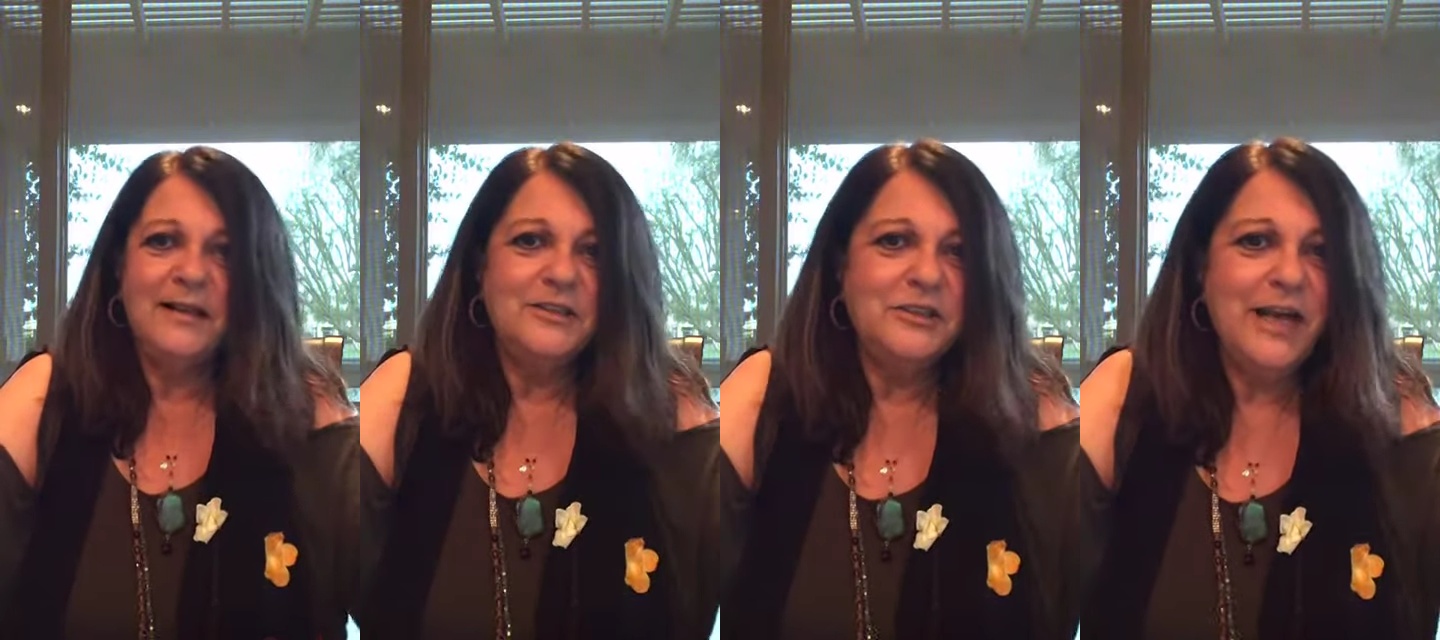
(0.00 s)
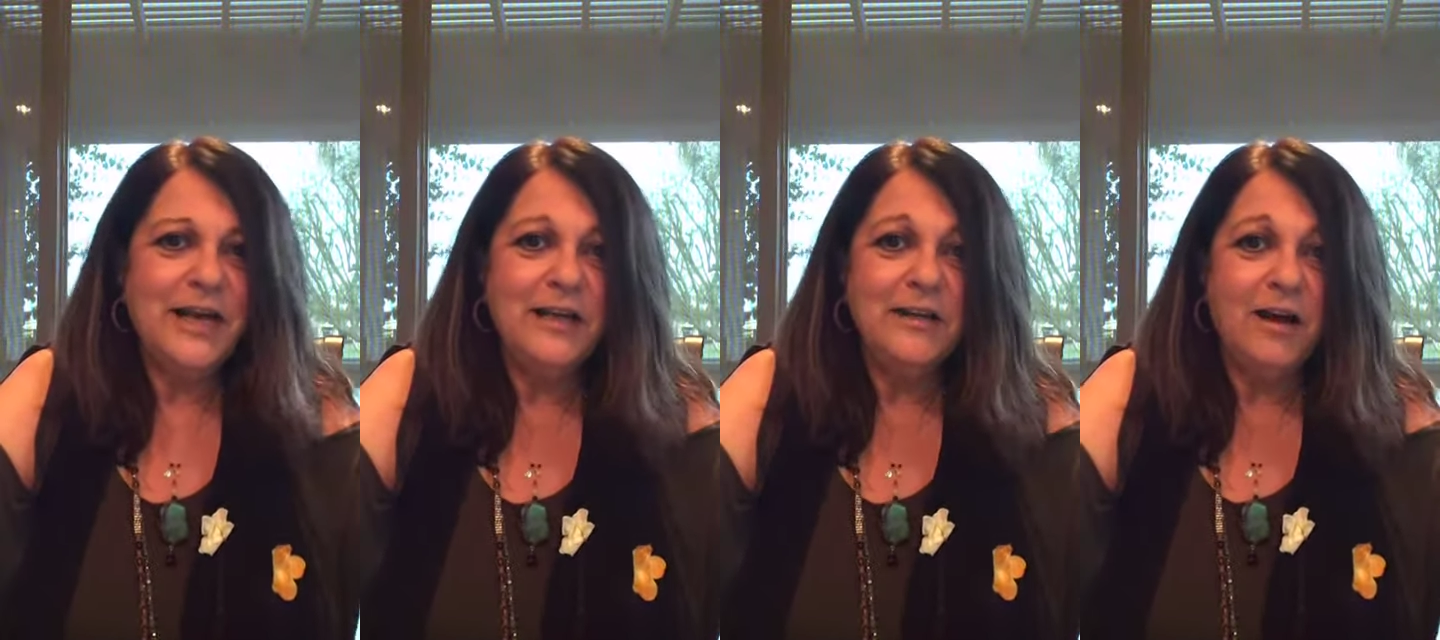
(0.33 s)

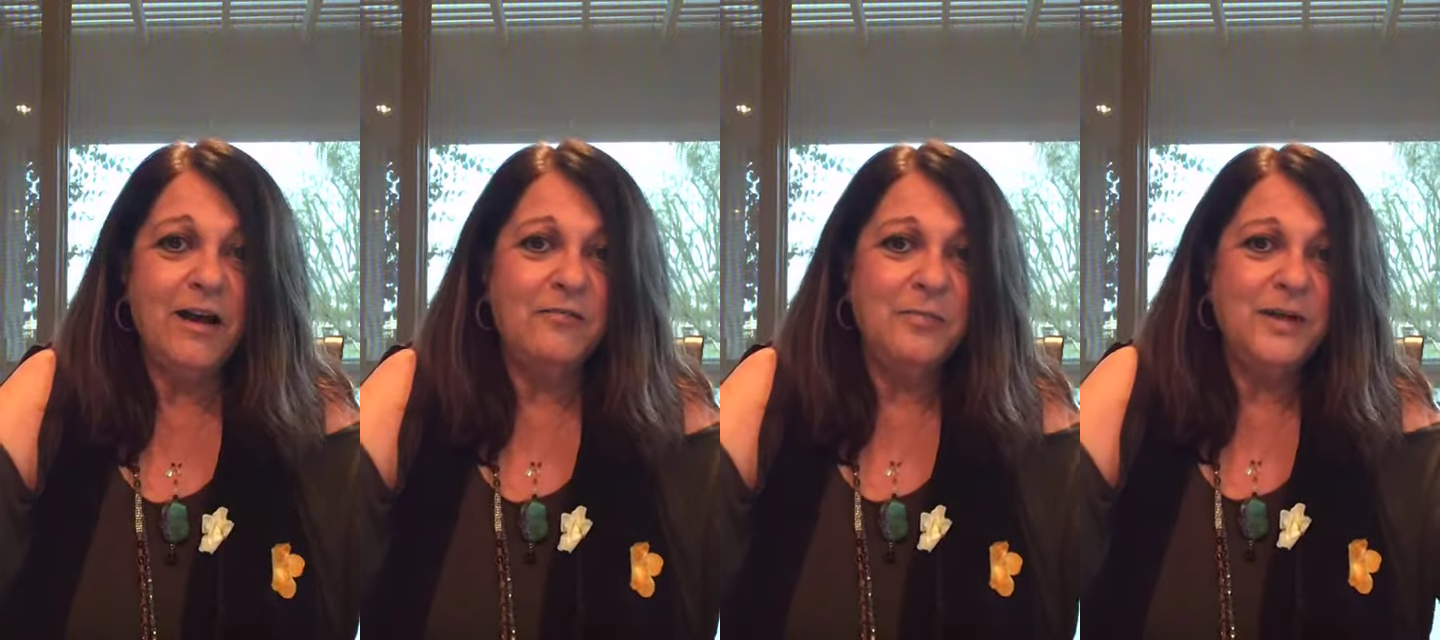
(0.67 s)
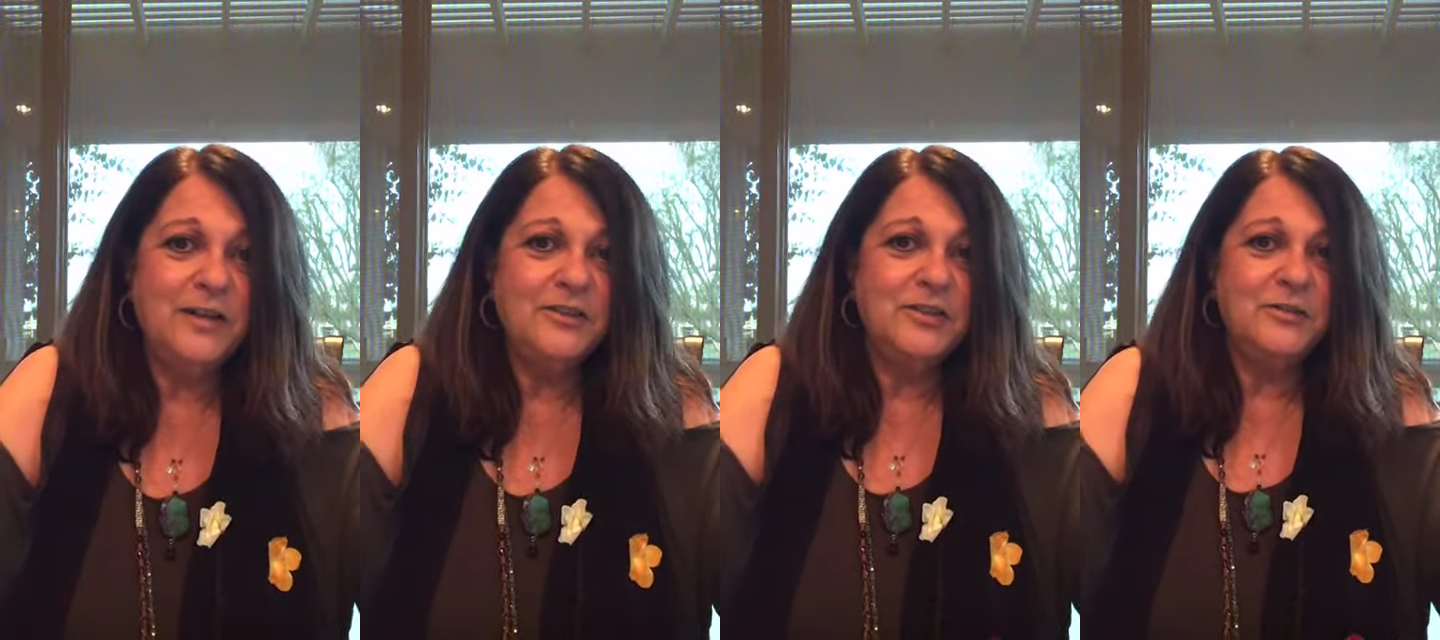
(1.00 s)
jacking off
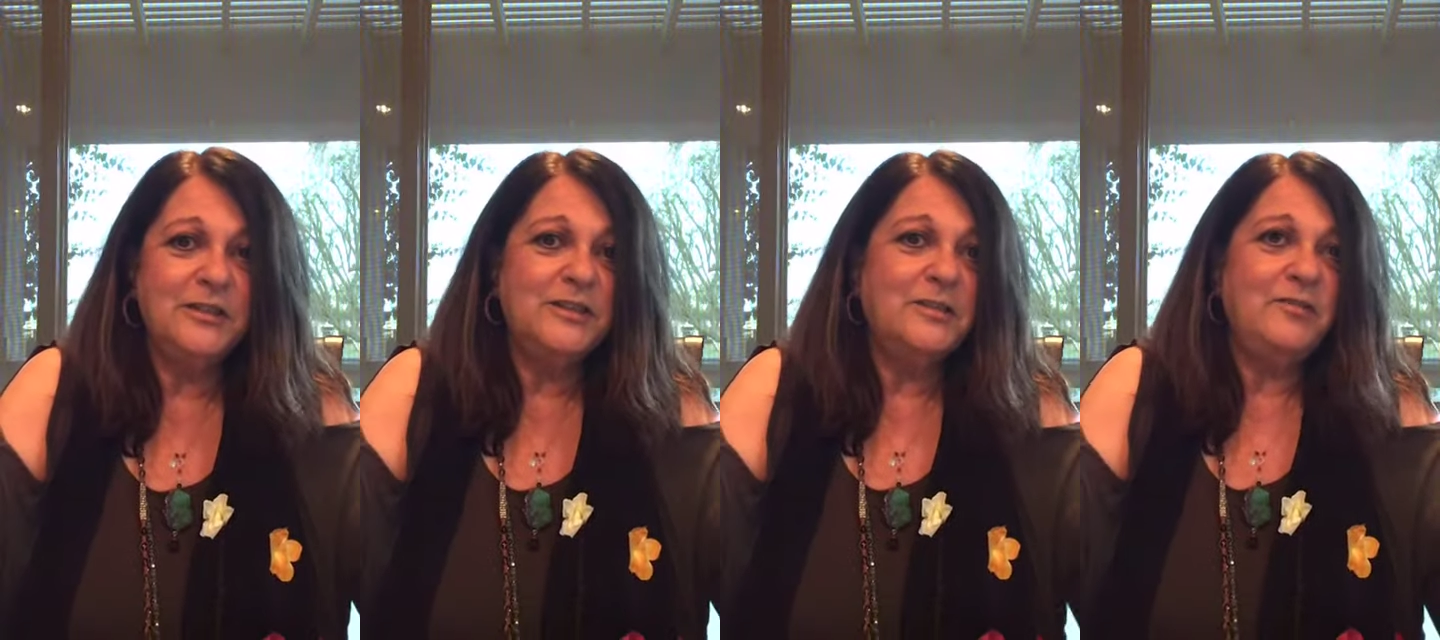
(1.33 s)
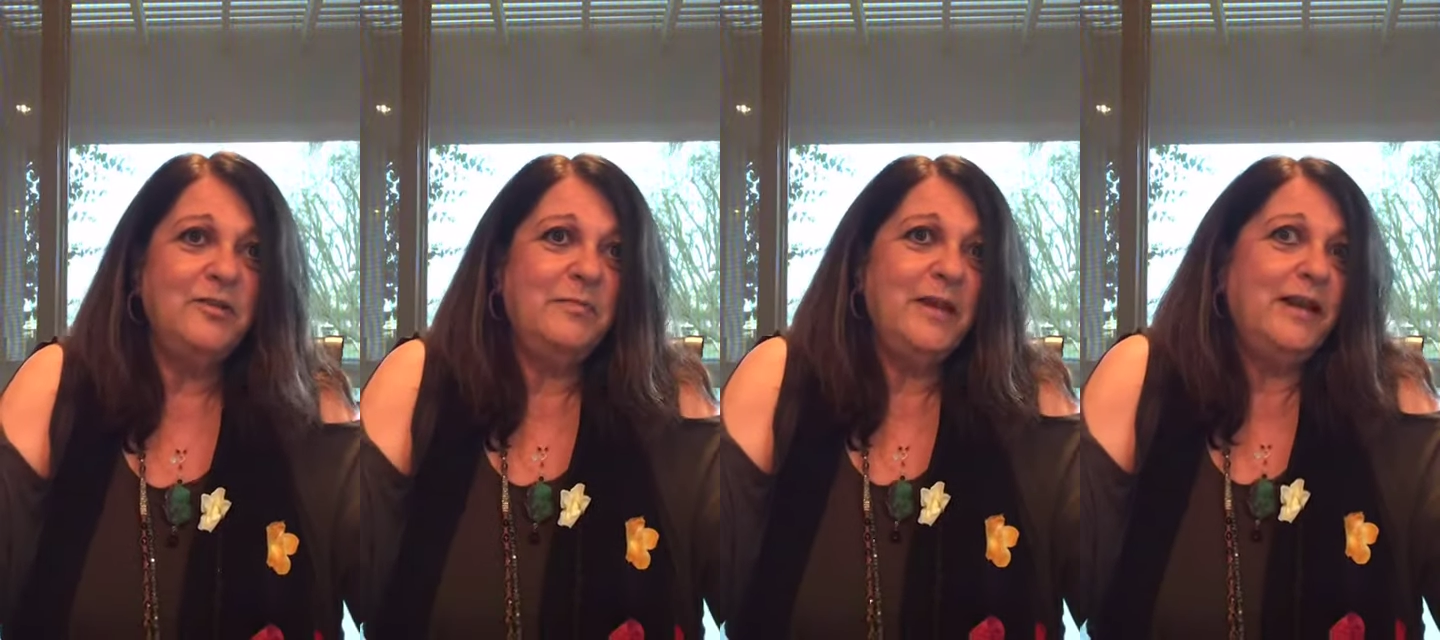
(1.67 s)
because you
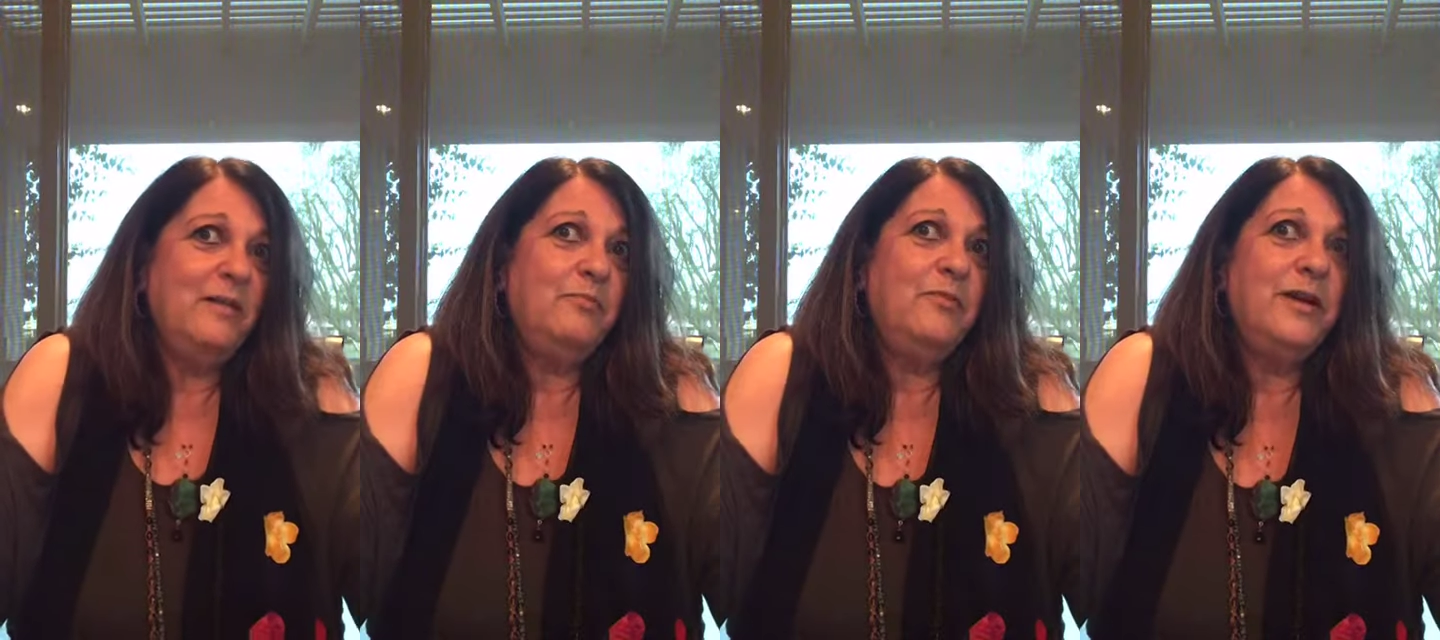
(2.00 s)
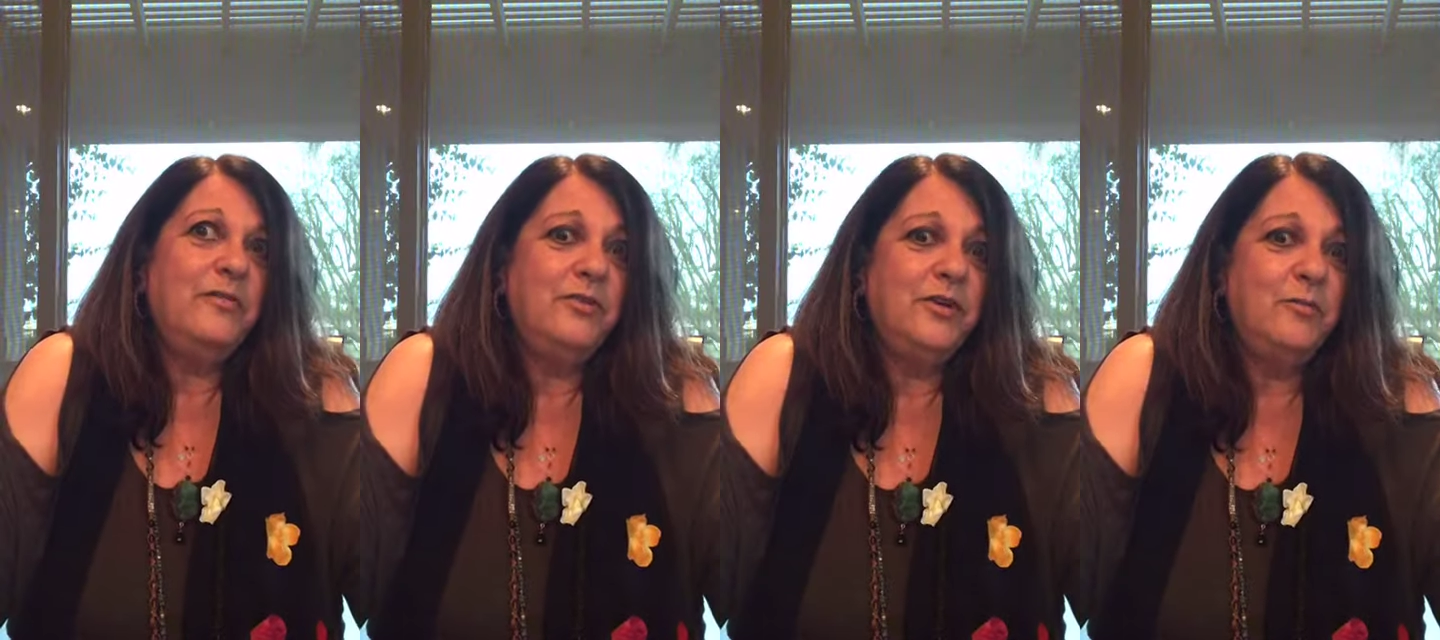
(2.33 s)
can make up
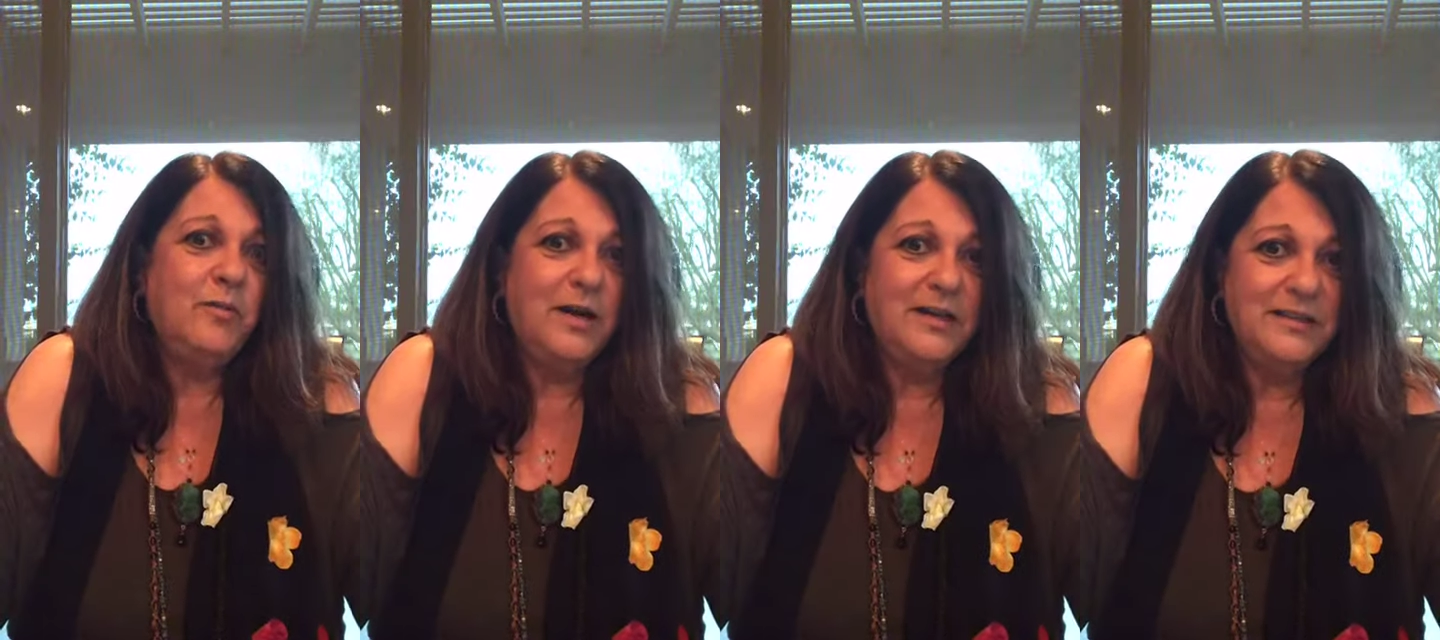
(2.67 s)
whatever you want.